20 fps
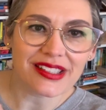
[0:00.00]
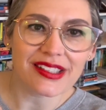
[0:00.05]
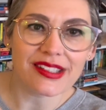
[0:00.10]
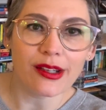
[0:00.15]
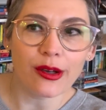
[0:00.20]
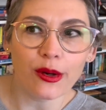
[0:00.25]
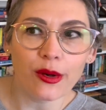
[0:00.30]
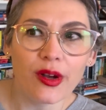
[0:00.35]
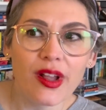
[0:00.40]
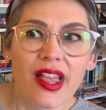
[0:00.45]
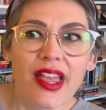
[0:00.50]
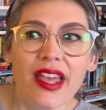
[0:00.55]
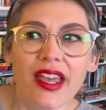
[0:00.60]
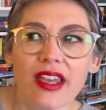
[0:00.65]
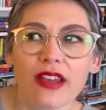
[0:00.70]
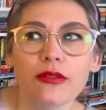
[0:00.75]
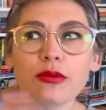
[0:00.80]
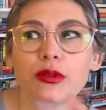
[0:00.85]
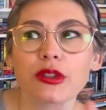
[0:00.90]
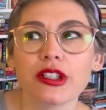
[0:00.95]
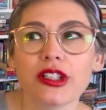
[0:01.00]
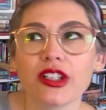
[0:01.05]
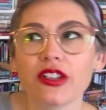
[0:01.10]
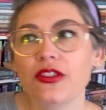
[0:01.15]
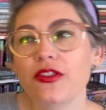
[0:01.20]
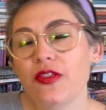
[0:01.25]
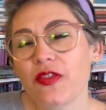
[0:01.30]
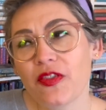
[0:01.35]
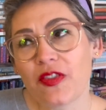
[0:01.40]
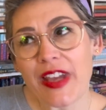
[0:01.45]
So if we're a
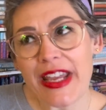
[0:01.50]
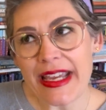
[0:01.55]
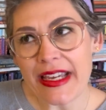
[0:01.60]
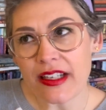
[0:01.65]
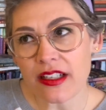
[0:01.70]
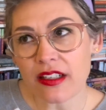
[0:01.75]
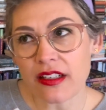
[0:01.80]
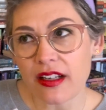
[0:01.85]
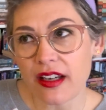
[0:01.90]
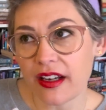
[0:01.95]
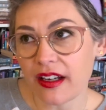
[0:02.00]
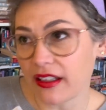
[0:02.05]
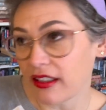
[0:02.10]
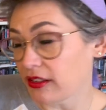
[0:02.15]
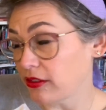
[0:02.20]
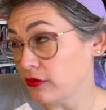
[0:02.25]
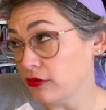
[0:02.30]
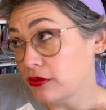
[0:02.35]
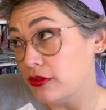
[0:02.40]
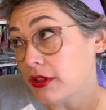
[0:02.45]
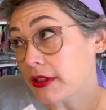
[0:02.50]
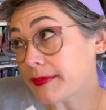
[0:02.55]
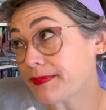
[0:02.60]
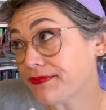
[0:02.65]
fan of